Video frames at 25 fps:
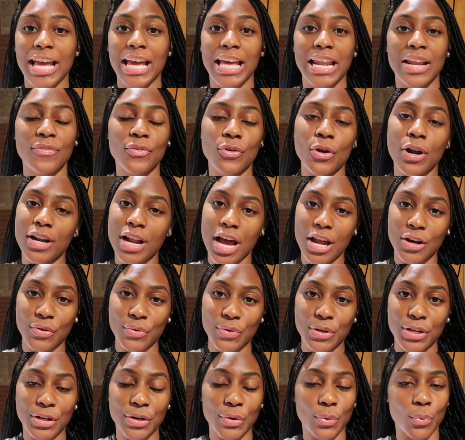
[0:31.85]
And if you are not
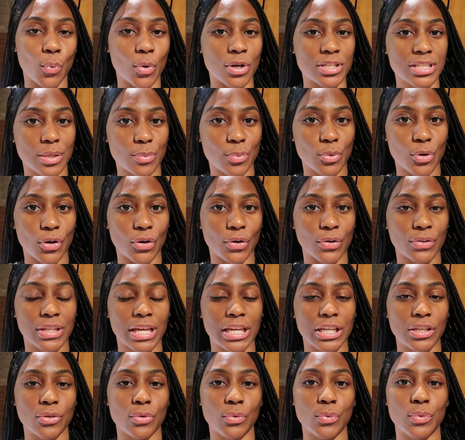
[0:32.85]
new here, what's up, girl?
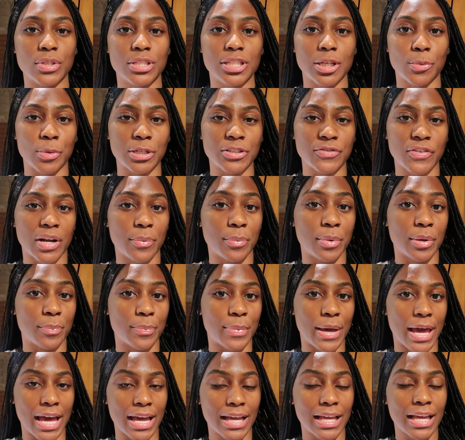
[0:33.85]
Thank you so much for coming
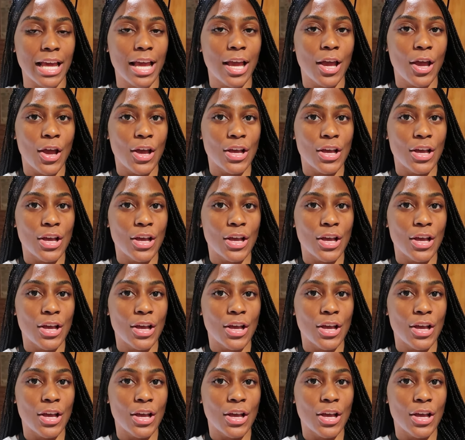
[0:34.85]
back.